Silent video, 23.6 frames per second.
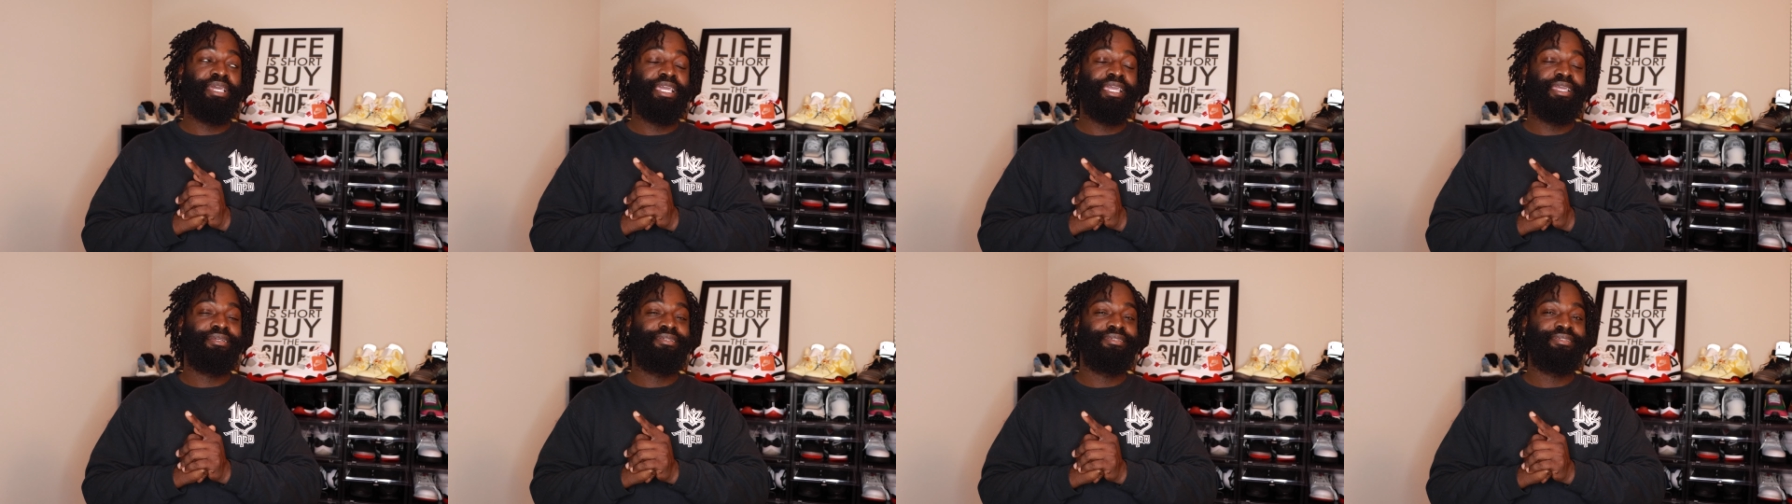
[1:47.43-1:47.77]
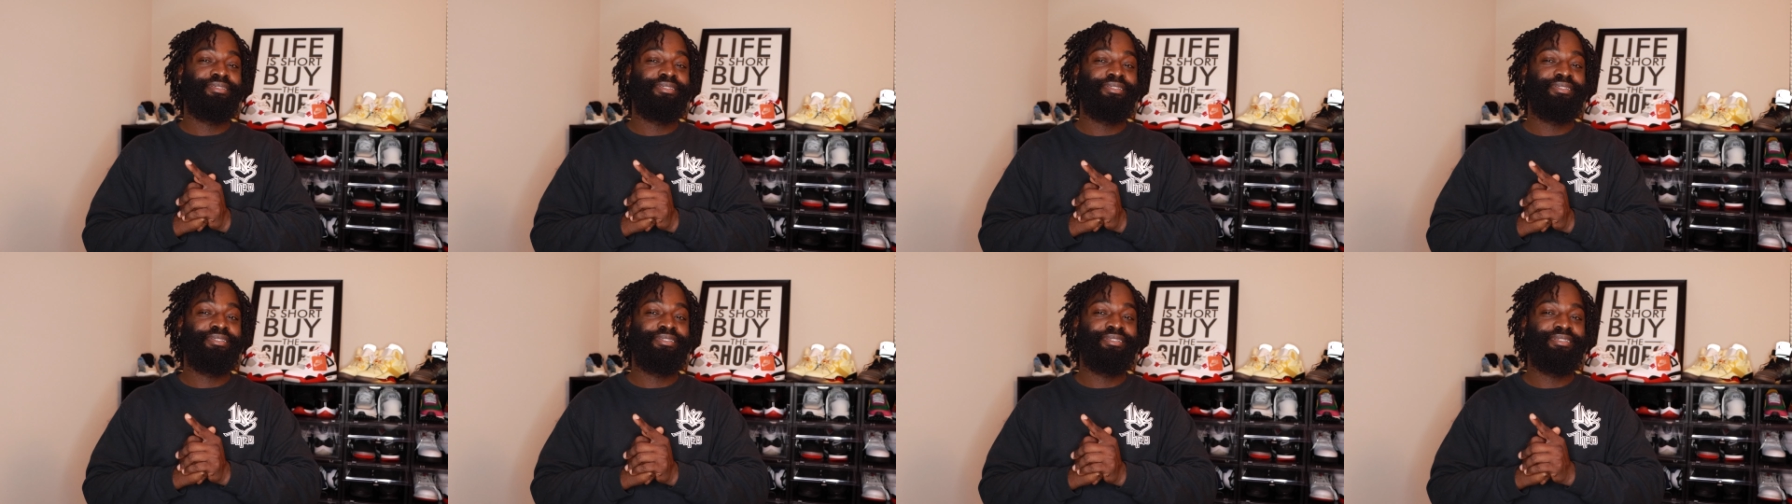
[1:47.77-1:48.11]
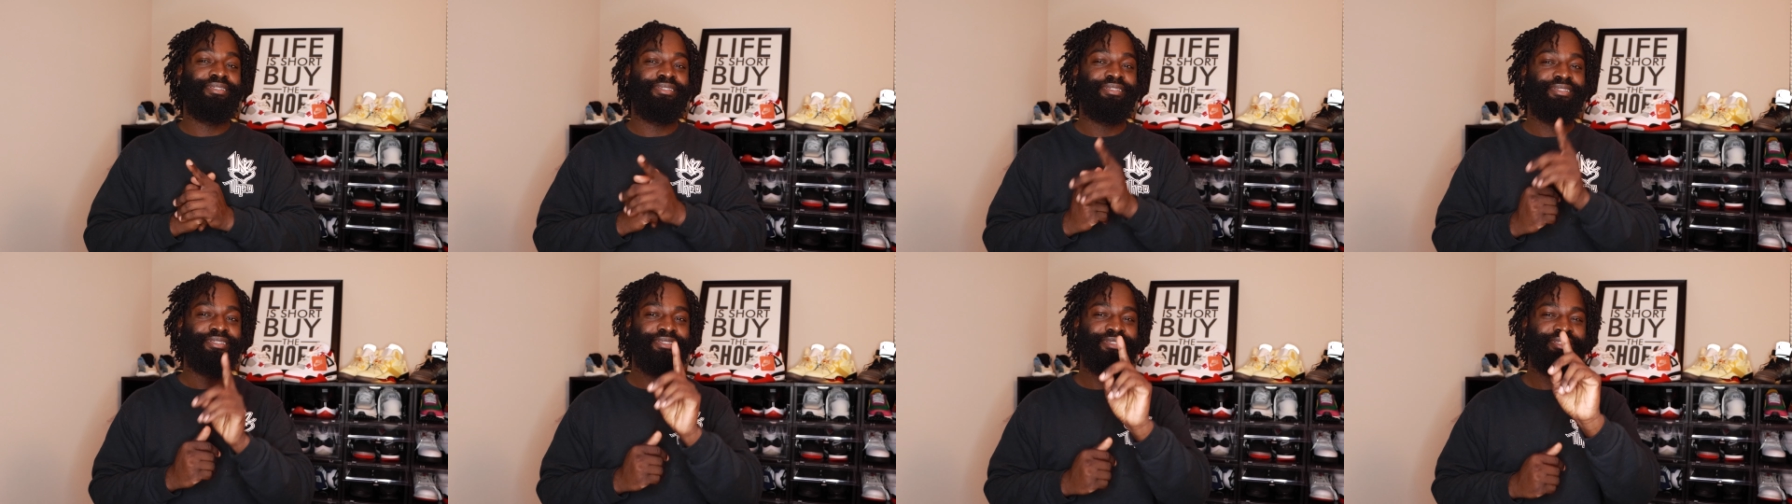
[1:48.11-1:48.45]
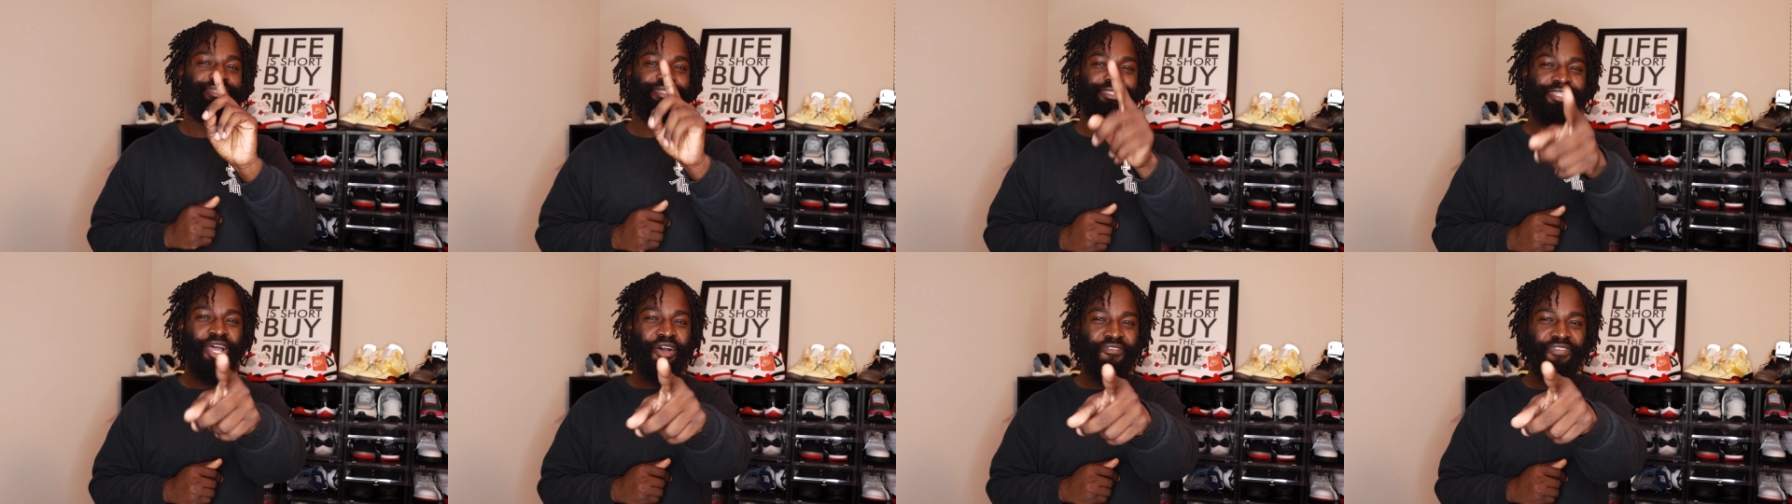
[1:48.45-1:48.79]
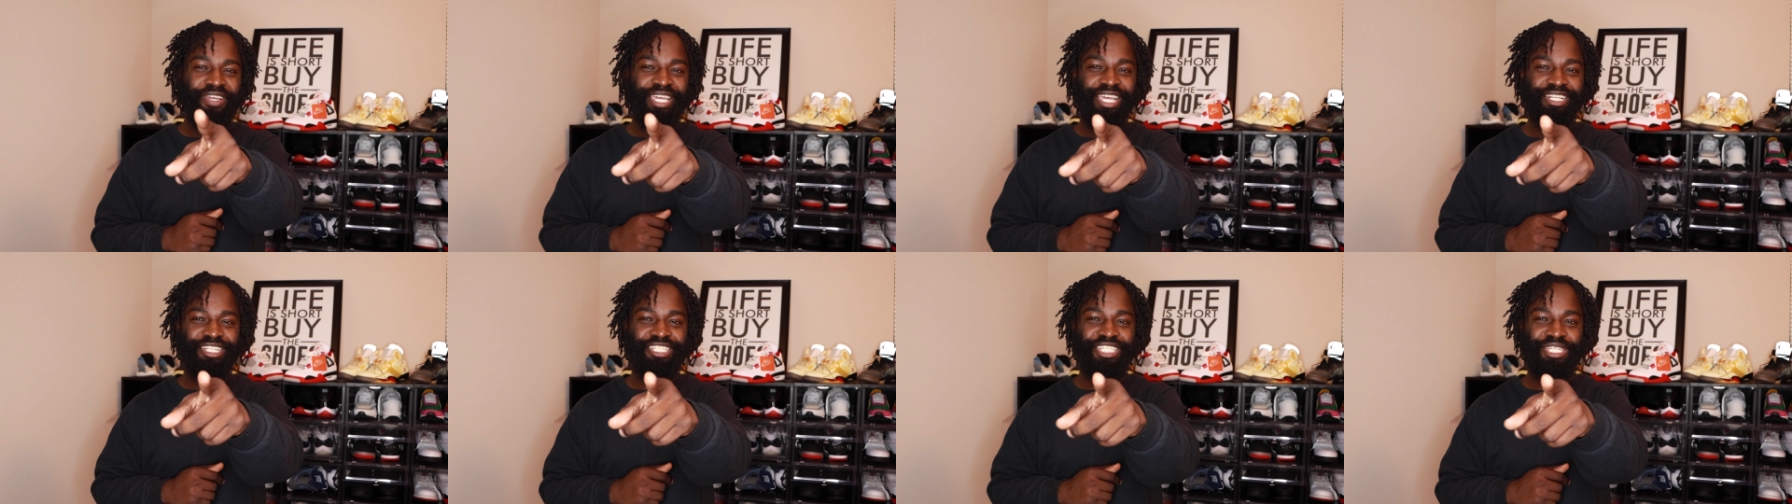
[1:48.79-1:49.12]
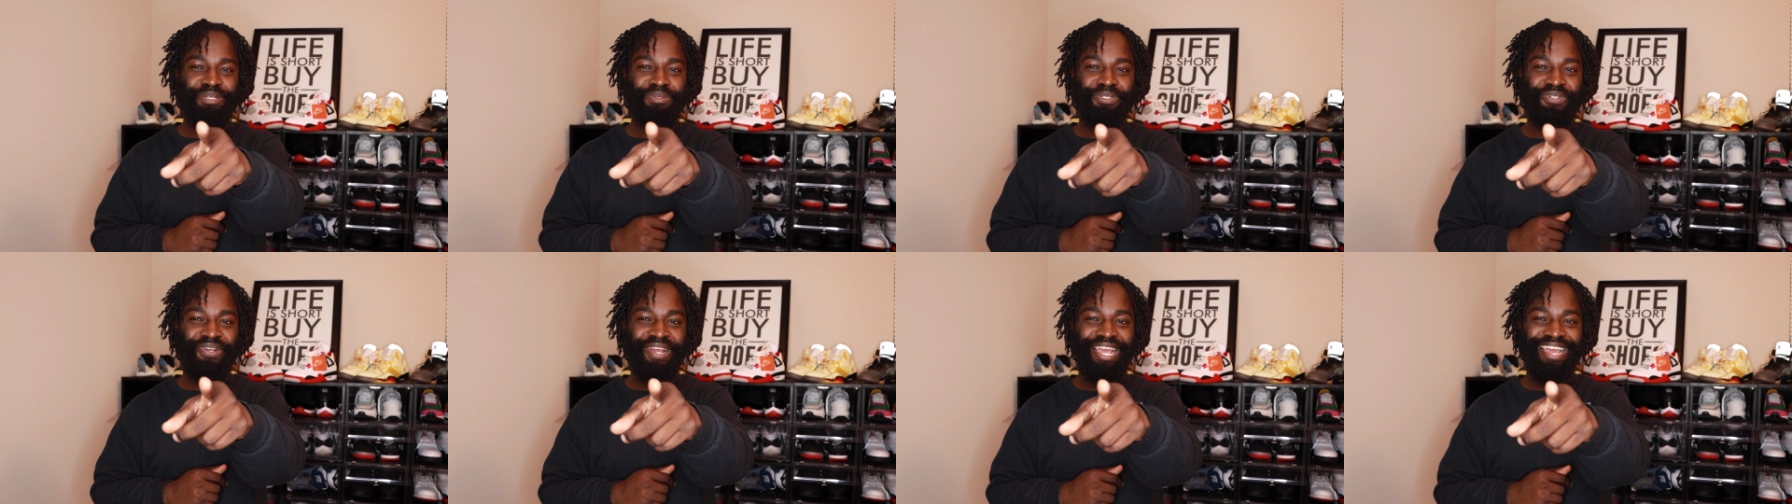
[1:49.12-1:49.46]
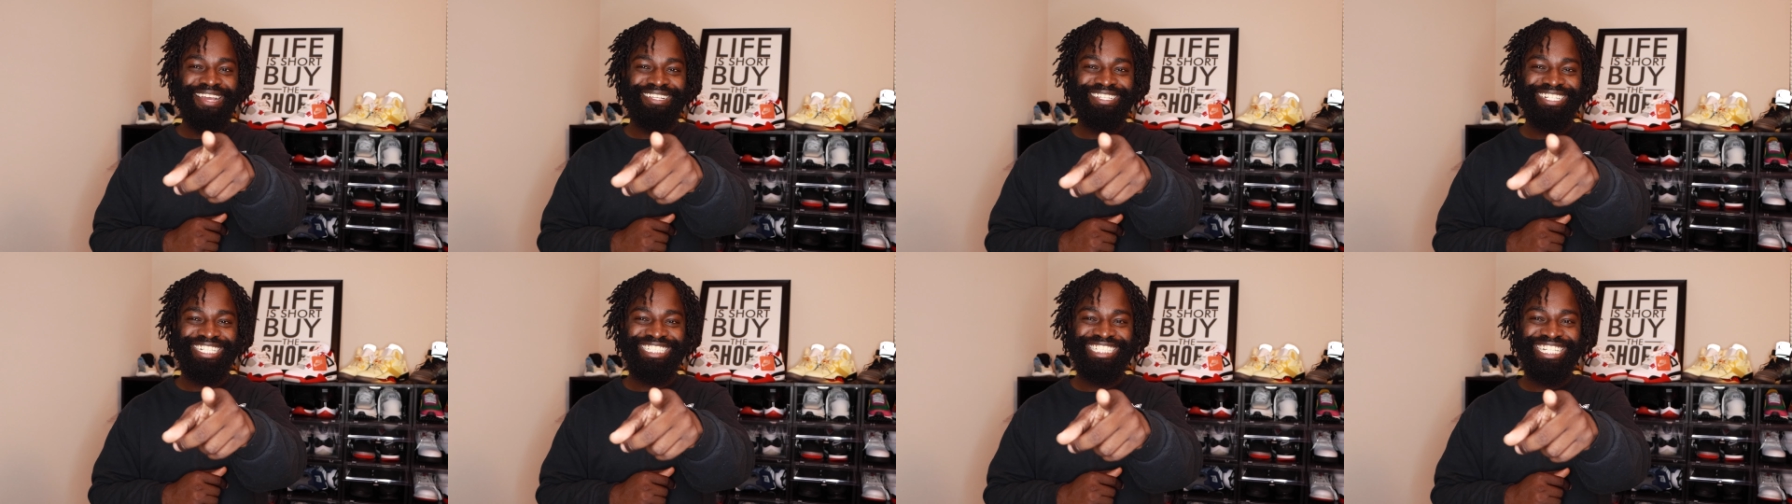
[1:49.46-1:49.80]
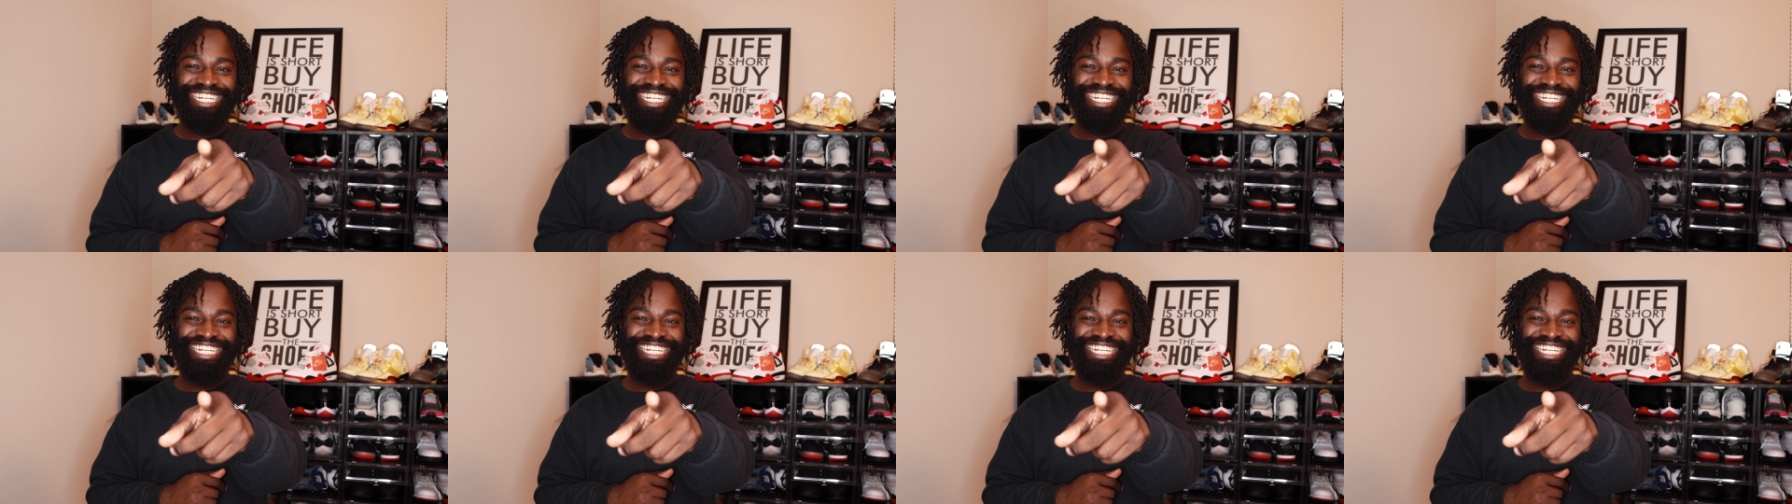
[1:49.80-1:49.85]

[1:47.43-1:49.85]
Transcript: man. Don't forget to subscribe to the